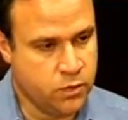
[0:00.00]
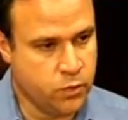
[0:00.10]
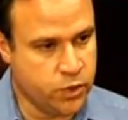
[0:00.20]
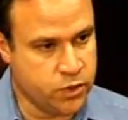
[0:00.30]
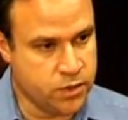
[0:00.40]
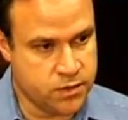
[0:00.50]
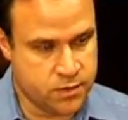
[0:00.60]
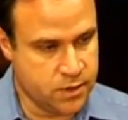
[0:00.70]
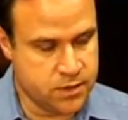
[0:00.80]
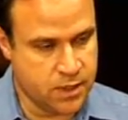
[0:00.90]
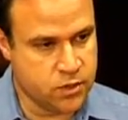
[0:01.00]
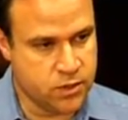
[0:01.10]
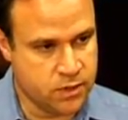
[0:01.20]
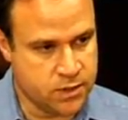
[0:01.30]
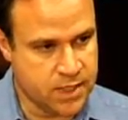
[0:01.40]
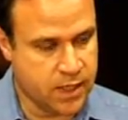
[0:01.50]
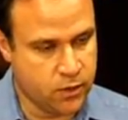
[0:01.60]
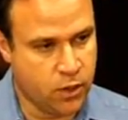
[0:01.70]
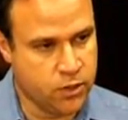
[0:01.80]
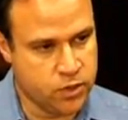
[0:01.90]
which is essentially the
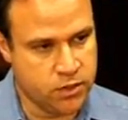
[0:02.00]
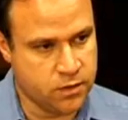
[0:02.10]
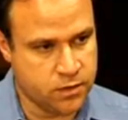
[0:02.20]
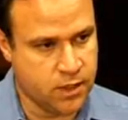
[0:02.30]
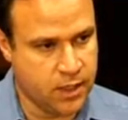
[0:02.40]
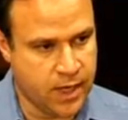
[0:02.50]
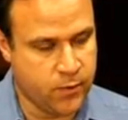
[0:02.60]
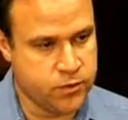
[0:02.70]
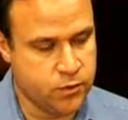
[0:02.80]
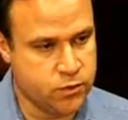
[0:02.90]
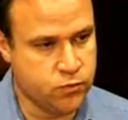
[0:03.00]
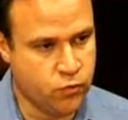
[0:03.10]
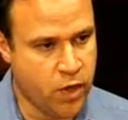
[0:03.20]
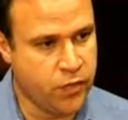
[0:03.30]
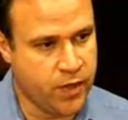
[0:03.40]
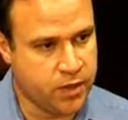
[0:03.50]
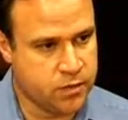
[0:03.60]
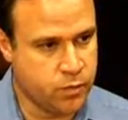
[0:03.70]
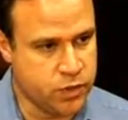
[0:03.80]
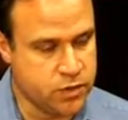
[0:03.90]
technology that allows you to run that
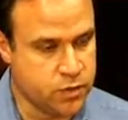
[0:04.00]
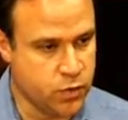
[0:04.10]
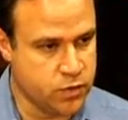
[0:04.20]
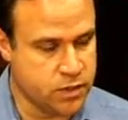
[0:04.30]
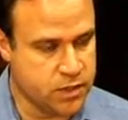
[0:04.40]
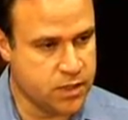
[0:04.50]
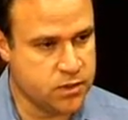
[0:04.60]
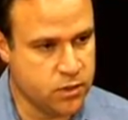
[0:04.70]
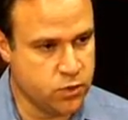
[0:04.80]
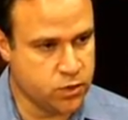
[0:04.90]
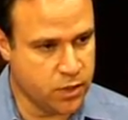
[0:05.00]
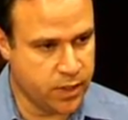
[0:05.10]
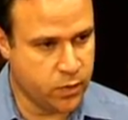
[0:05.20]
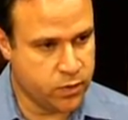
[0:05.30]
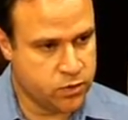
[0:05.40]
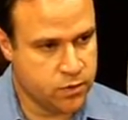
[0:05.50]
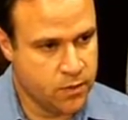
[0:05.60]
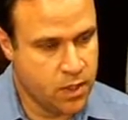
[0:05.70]
business process execution language.